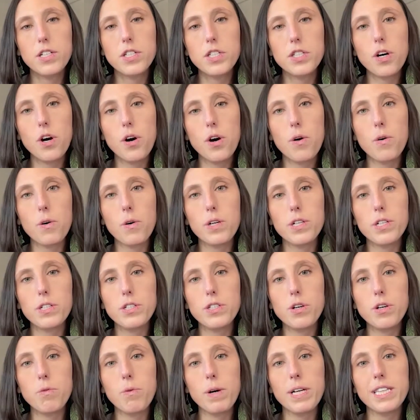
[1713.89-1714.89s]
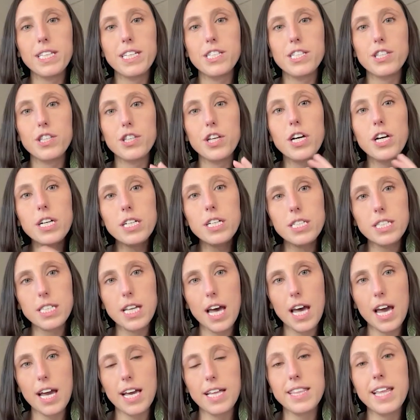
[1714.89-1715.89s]
So what this looks
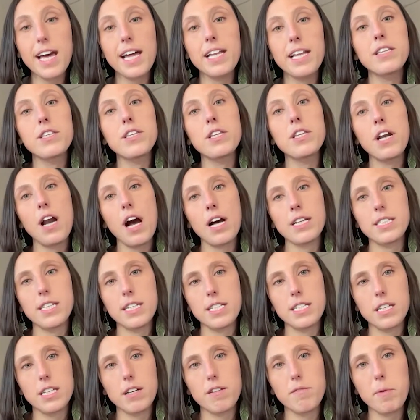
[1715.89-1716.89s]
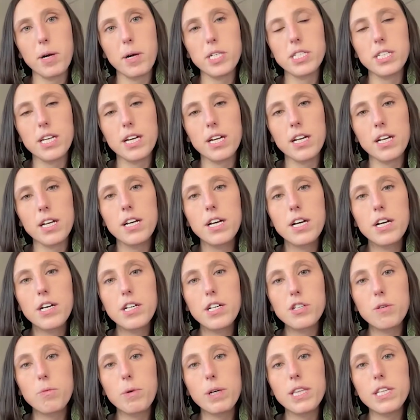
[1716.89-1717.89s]
like than the non-sensitive person.
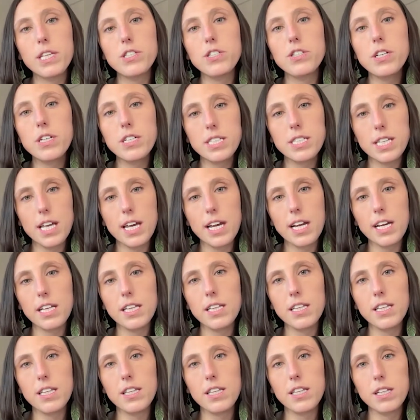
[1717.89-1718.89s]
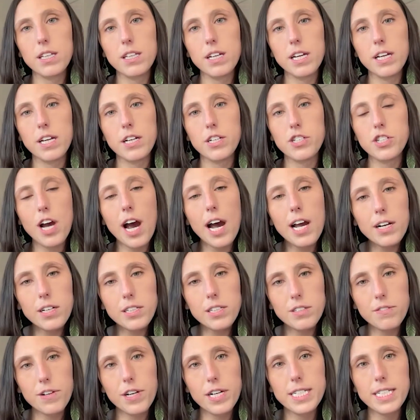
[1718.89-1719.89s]
So what this looks like in a
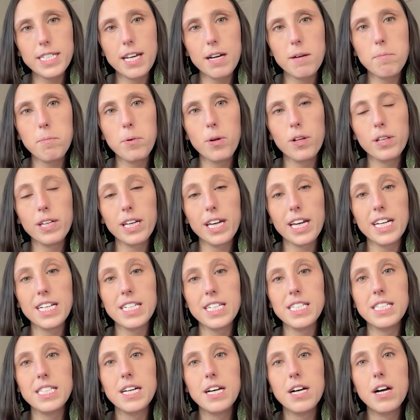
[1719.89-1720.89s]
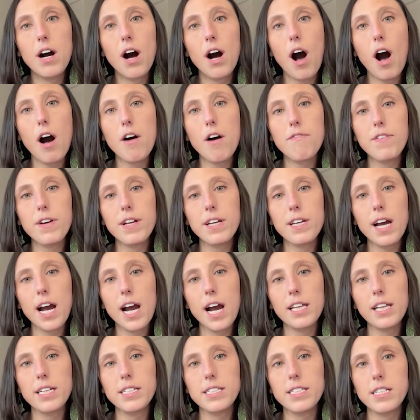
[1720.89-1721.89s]
child, for example, is often
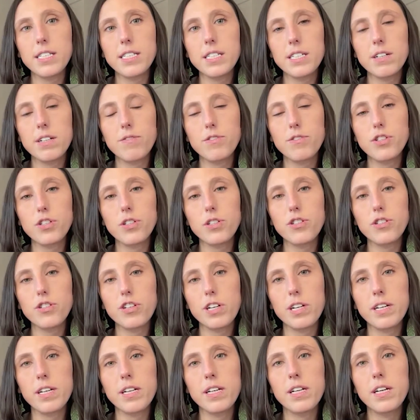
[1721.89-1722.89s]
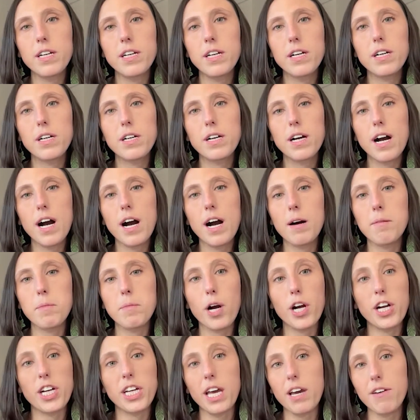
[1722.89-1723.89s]
highly sensitive children
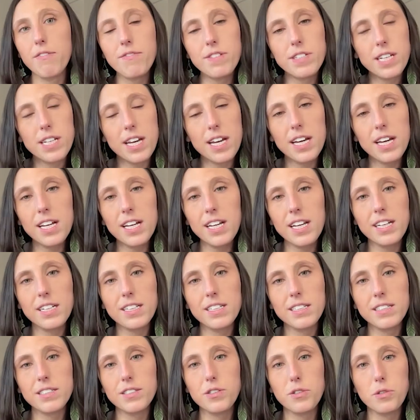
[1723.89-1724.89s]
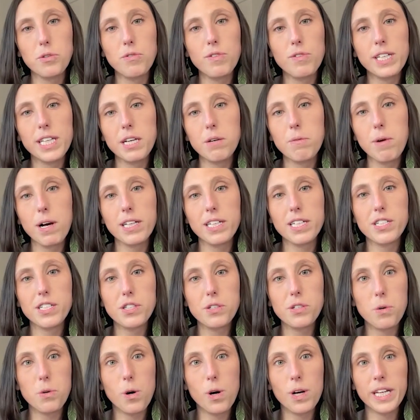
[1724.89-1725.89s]
are gifted and do really well in
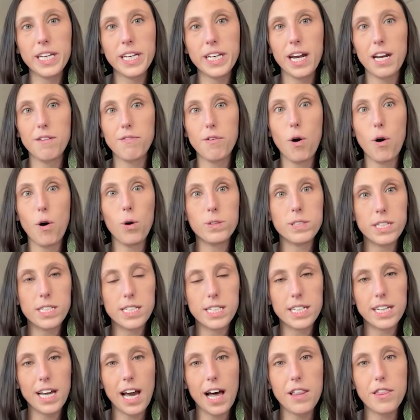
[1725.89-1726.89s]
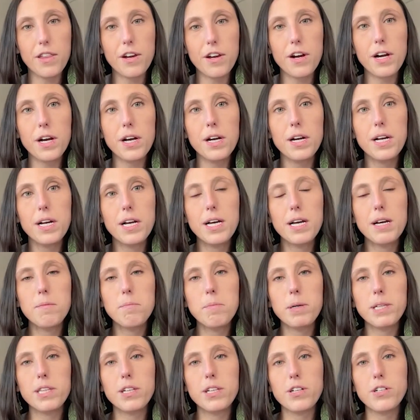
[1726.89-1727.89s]
school and kind of hold it together,
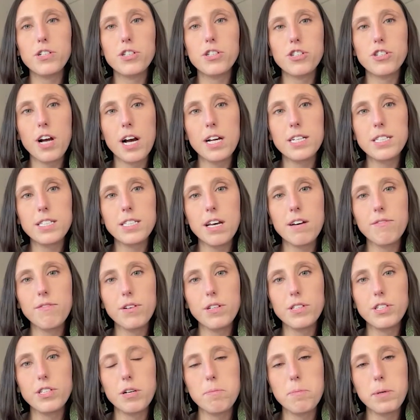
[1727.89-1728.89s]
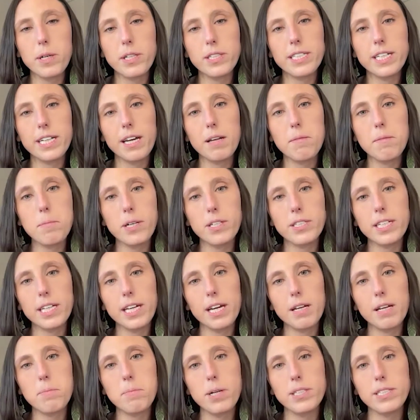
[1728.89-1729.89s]
but their stress levels are building and
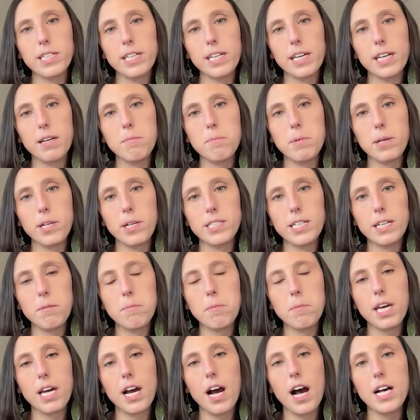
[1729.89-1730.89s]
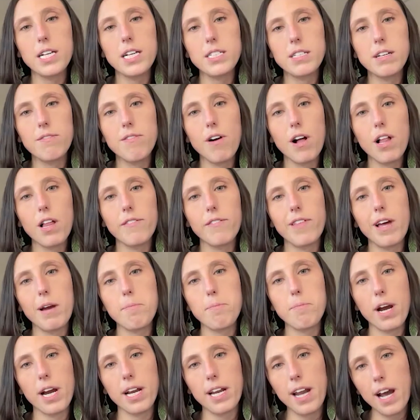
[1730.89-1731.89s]
building and building and building because of all of
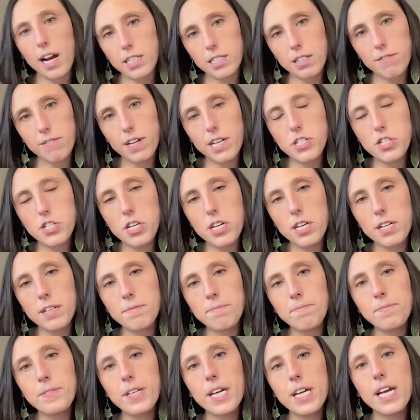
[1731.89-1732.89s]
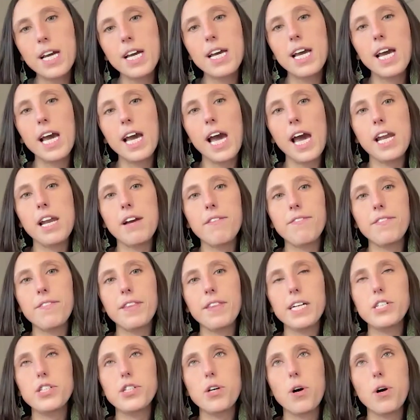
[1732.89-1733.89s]
that brain activation. And if
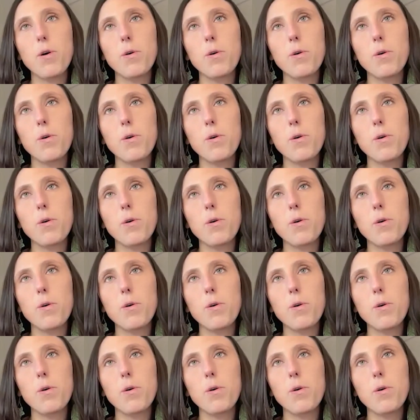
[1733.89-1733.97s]
they